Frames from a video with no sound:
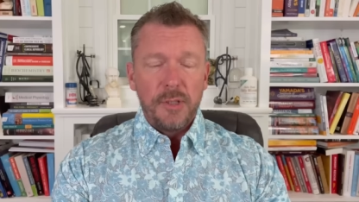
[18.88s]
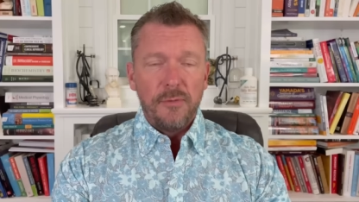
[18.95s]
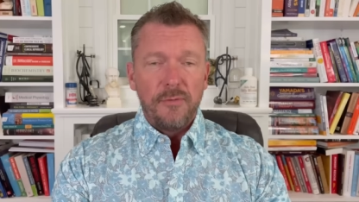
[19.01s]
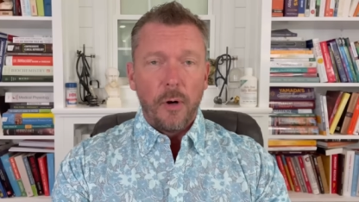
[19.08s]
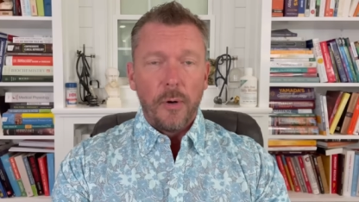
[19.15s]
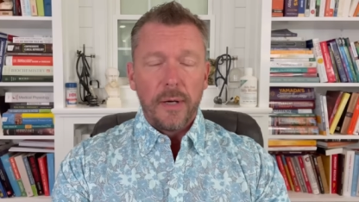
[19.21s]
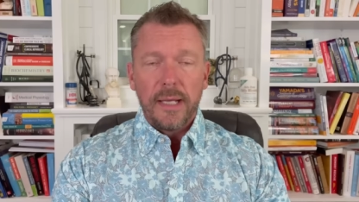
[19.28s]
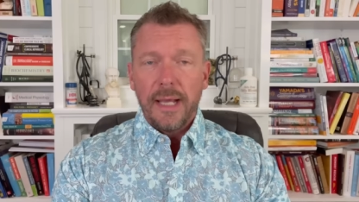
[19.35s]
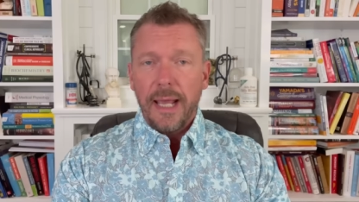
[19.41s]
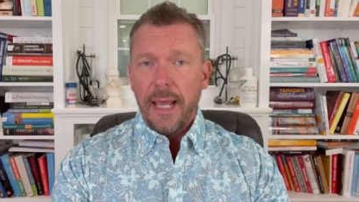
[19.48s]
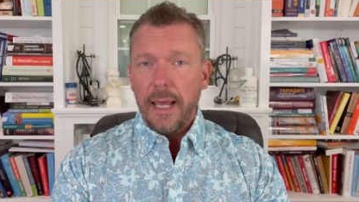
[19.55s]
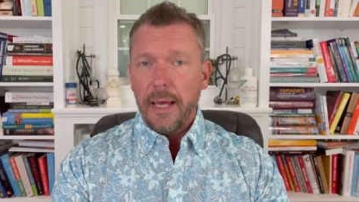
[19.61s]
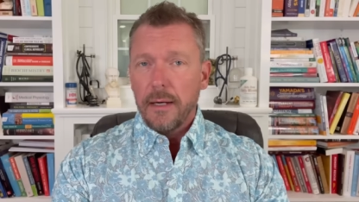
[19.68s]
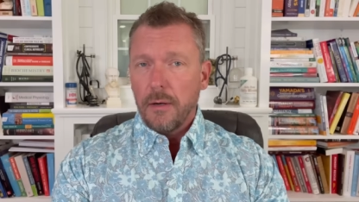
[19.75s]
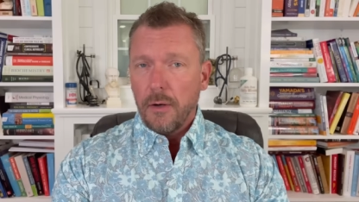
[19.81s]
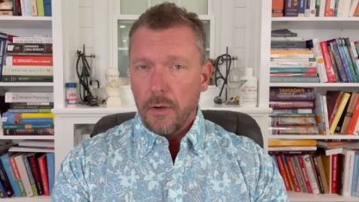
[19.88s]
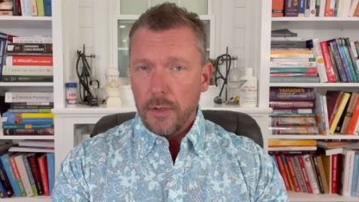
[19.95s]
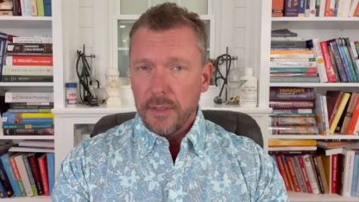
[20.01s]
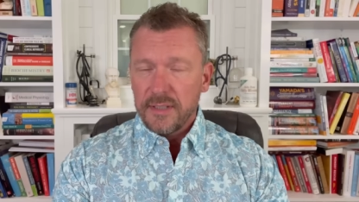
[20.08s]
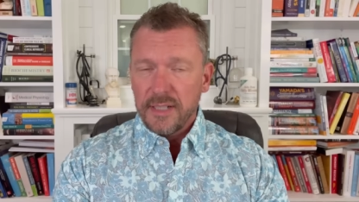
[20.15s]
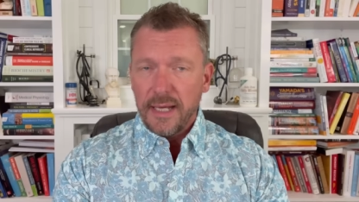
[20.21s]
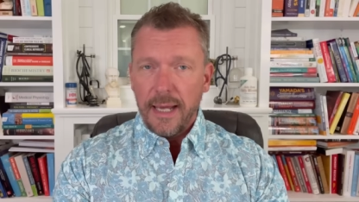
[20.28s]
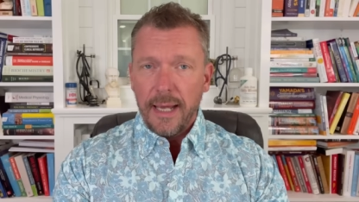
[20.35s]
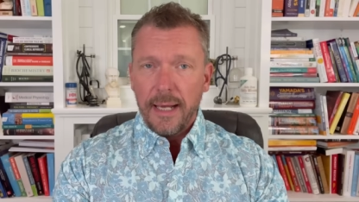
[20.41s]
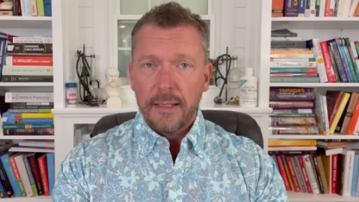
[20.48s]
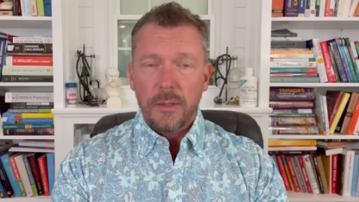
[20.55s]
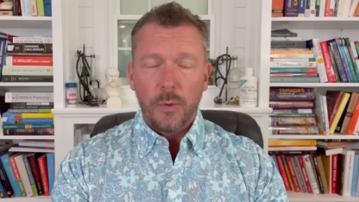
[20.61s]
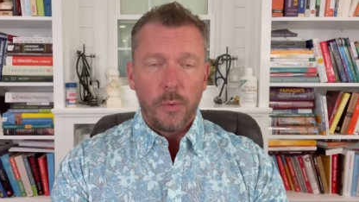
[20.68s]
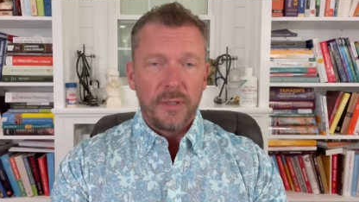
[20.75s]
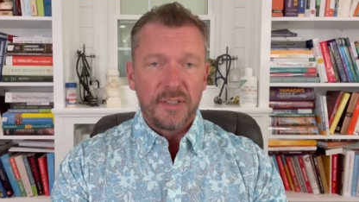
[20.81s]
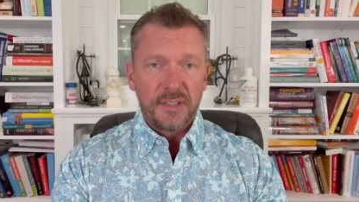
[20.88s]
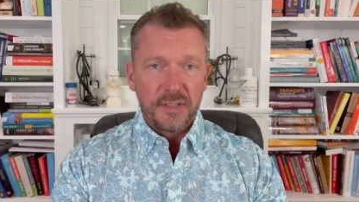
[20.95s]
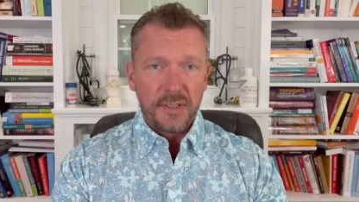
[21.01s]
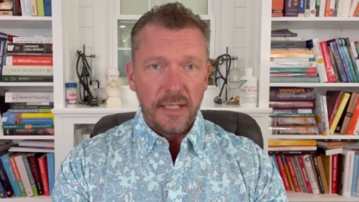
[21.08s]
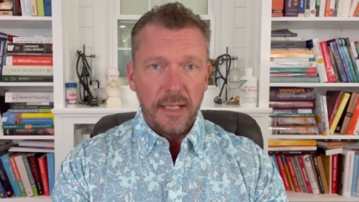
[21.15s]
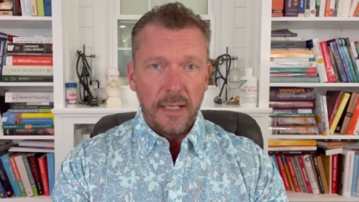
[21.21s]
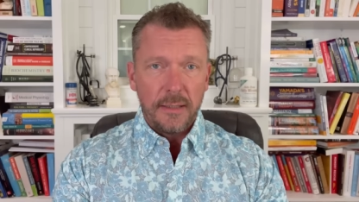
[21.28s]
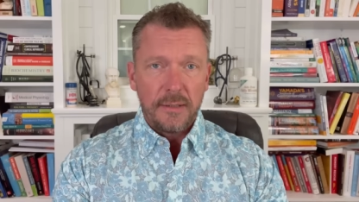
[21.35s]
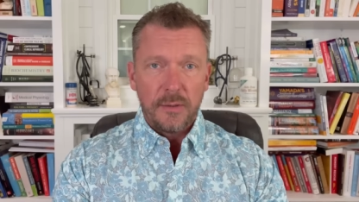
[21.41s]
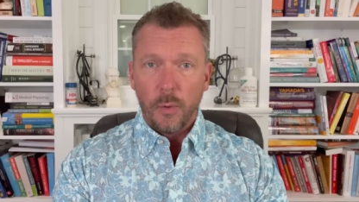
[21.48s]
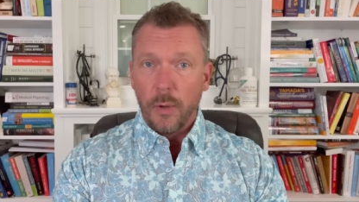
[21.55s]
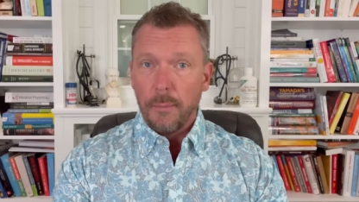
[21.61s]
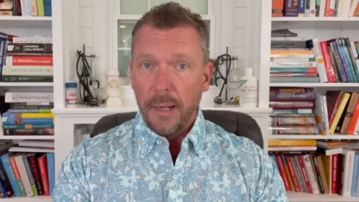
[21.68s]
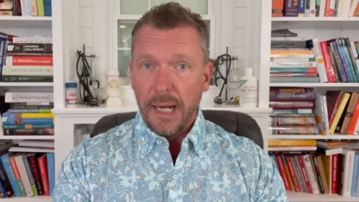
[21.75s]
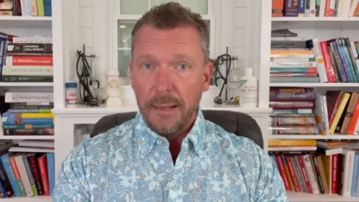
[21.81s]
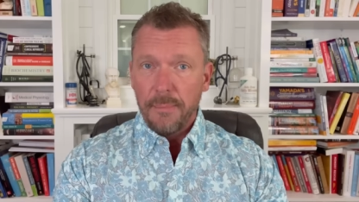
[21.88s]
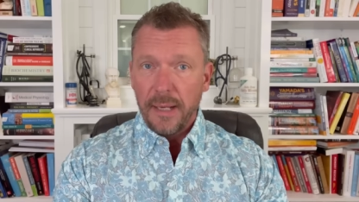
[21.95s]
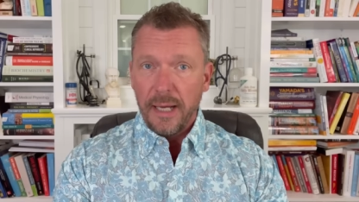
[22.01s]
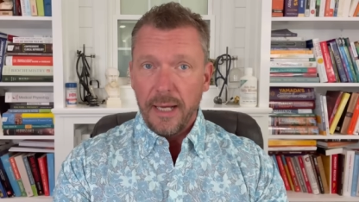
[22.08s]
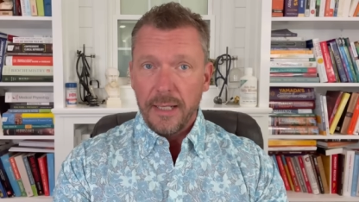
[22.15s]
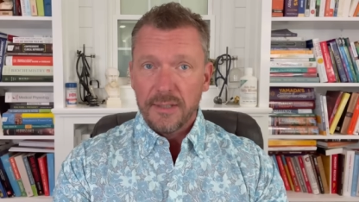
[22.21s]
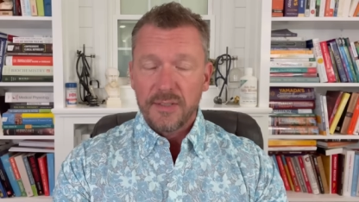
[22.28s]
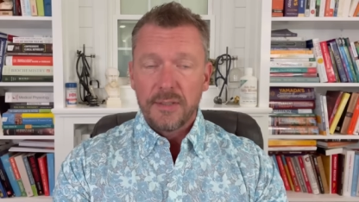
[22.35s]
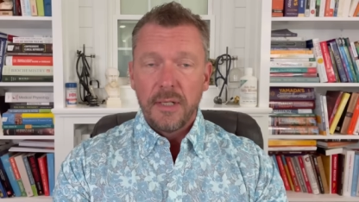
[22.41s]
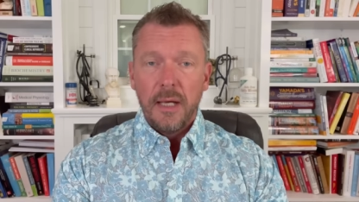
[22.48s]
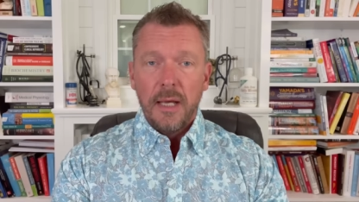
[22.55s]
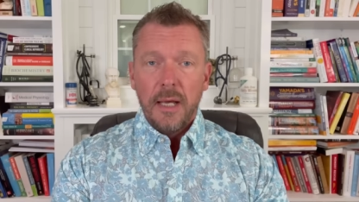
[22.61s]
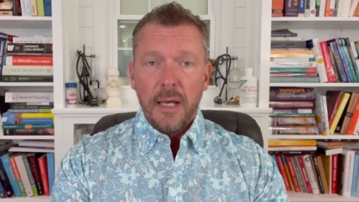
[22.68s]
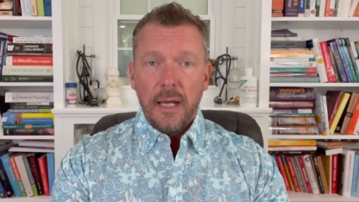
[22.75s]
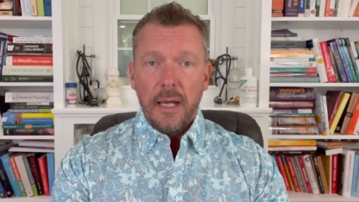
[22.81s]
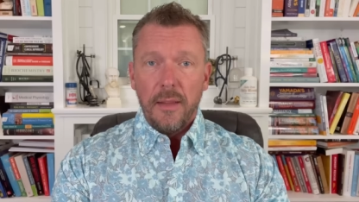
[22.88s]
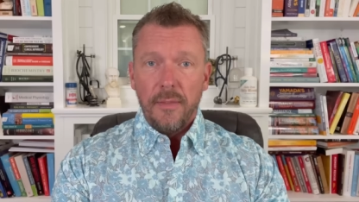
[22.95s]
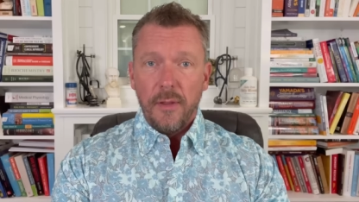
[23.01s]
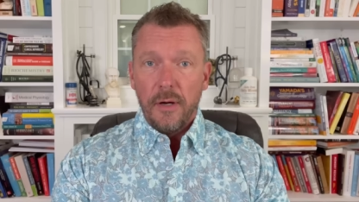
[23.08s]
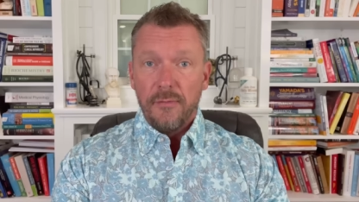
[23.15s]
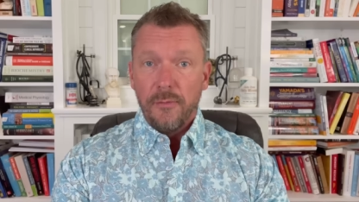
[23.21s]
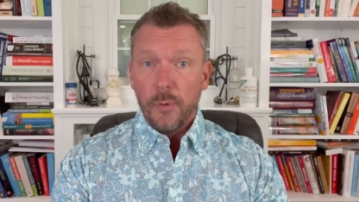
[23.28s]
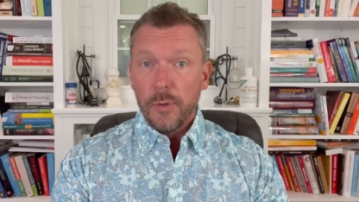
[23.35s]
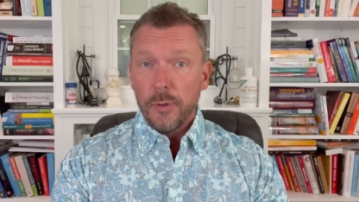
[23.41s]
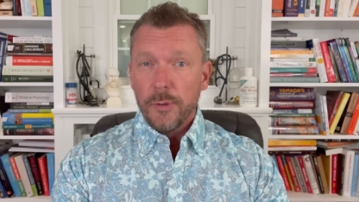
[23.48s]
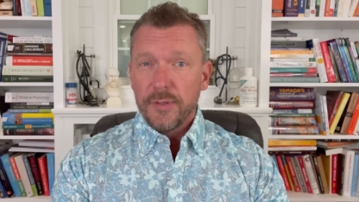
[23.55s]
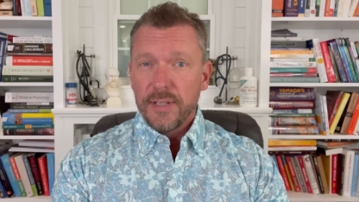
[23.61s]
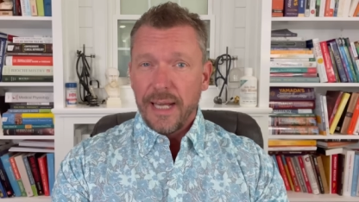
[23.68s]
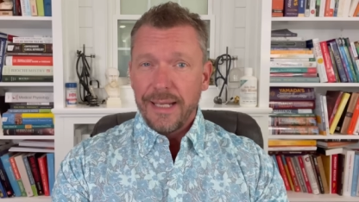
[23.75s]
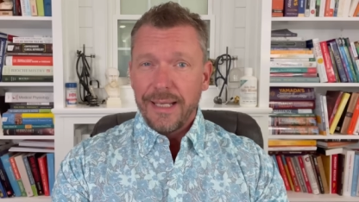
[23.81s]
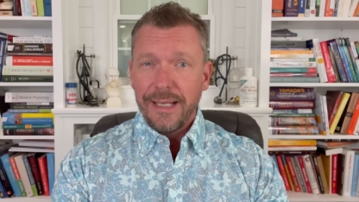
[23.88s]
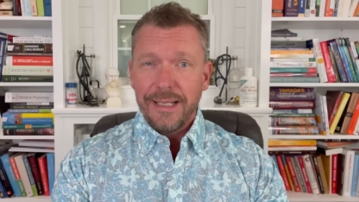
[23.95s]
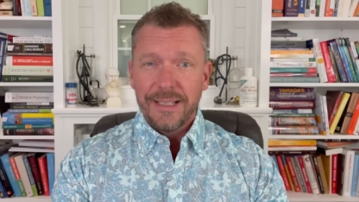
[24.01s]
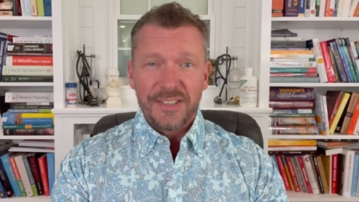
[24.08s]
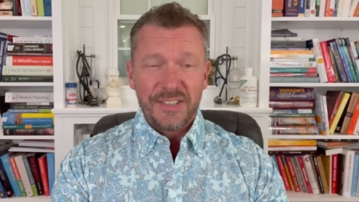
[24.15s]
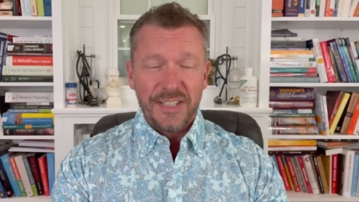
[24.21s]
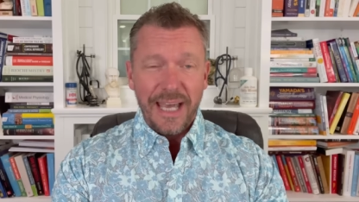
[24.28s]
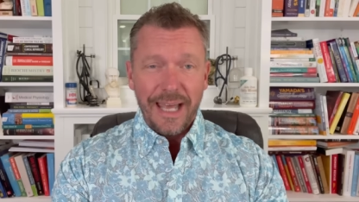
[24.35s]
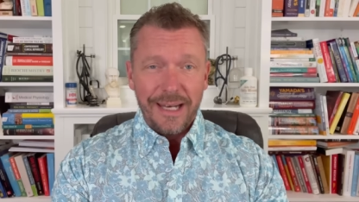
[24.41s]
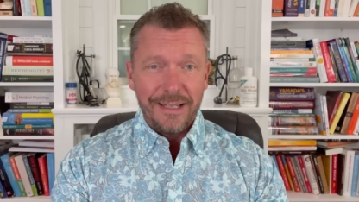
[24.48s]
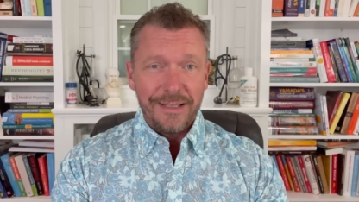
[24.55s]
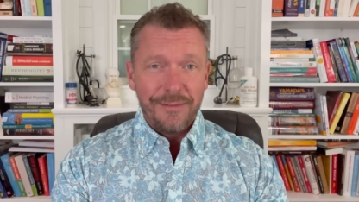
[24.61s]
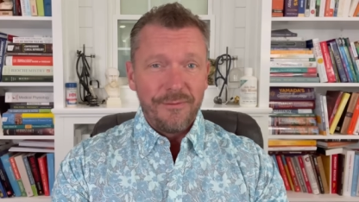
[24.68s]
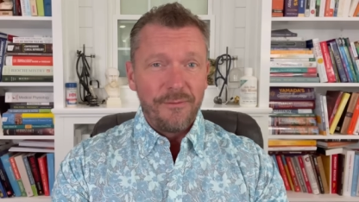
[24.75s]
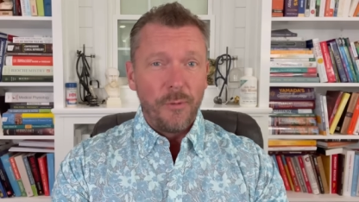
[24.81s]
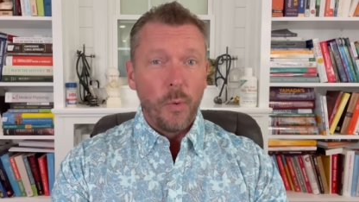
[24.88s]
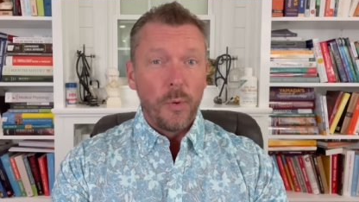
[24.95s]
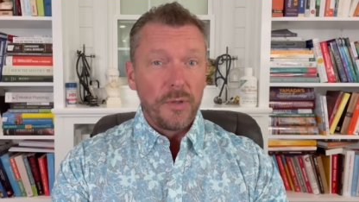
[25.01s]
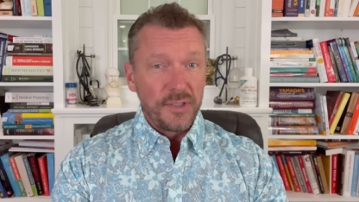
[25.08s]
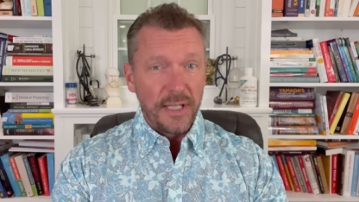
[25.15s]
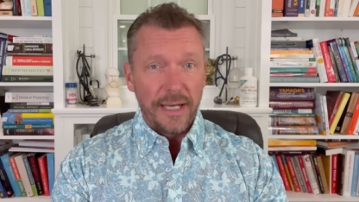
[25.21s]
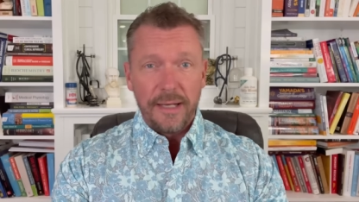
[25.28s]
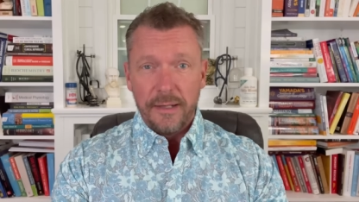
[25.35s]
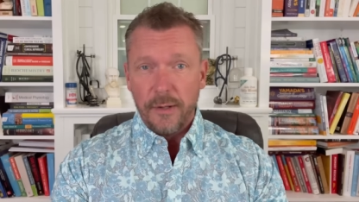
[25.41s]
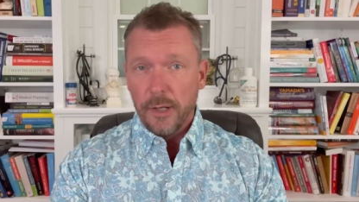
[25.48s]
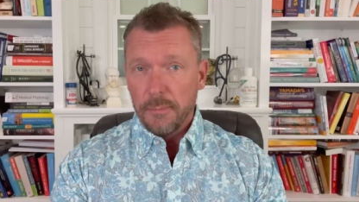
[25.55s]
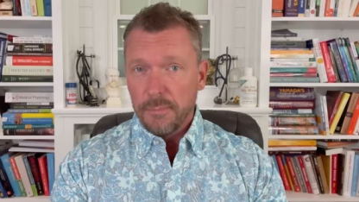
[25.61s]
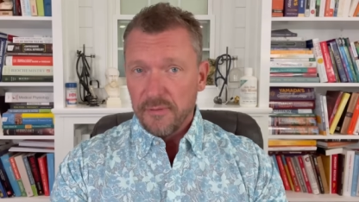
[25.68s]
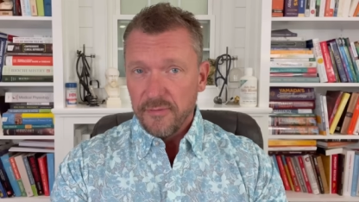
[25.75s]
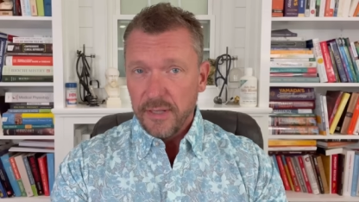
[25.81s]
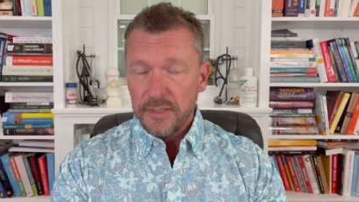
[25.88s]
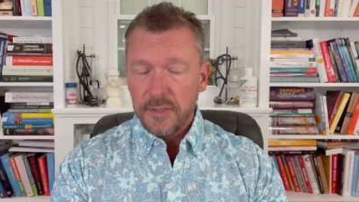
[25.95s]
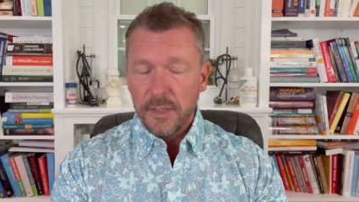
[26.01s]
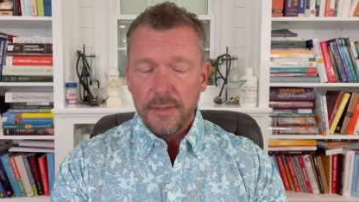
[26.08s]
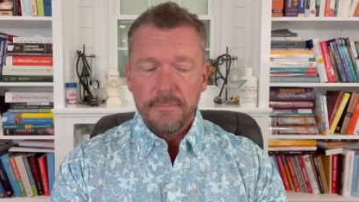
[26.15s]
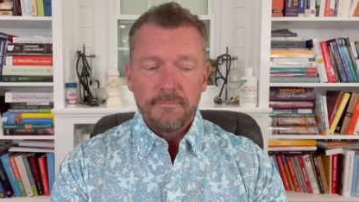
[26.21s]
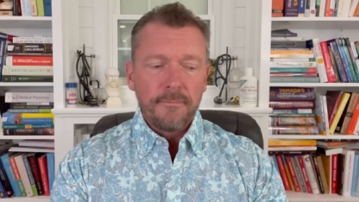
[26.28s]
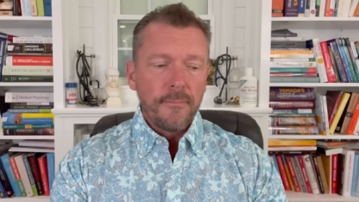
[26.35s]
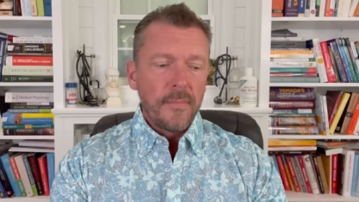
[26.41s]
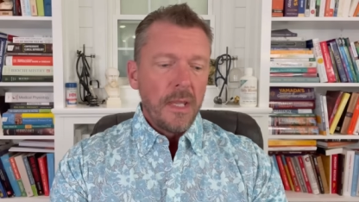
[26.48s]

you've already had a heart attack or a stent or a bypass and therefore you're taking a statin for secondary prevention.